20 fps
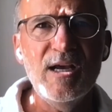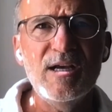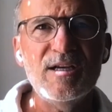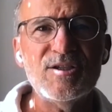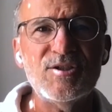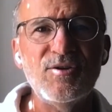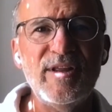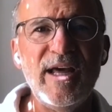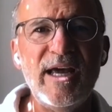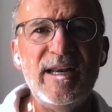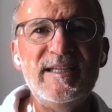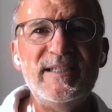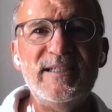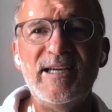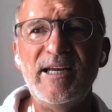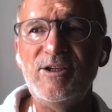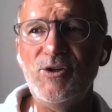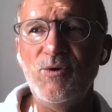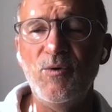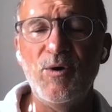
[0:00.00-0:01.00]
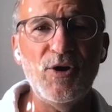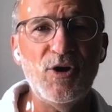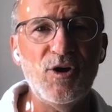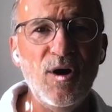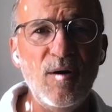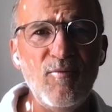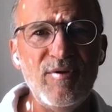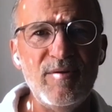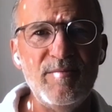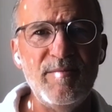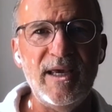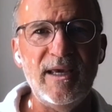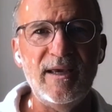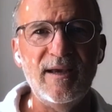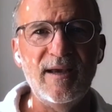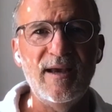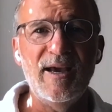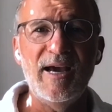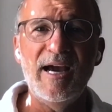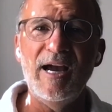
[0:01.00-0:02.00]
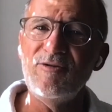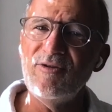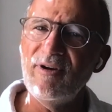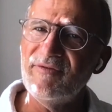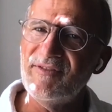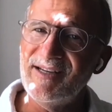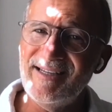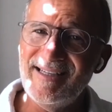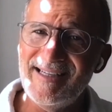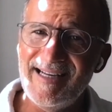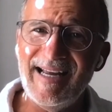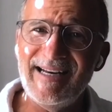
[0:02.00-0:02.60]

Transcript: so then he said you want to come with me and you have to